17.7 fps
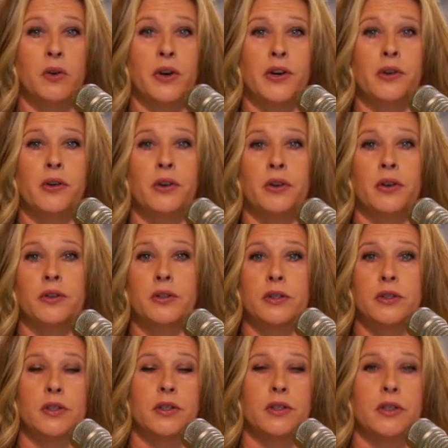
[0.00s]
aren't
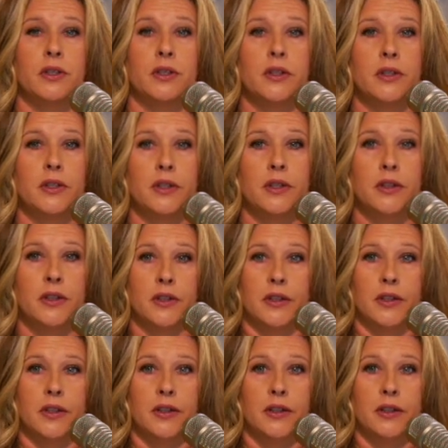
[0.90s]
yours.
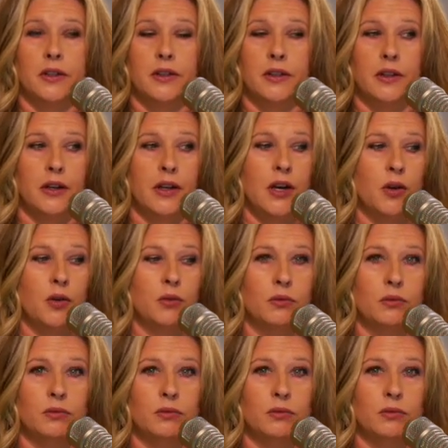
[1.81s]
Oh.